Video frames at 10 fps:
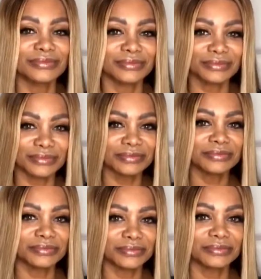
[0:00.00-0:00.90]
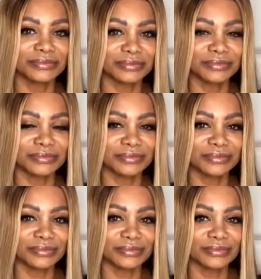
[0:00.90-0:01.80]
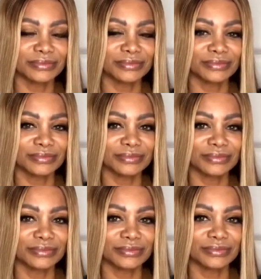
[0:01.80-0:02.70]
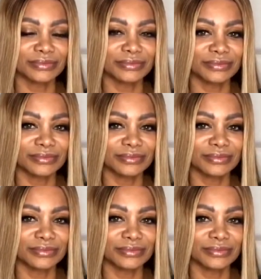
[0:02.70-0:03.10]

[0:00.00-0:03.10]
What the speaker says: [no speech]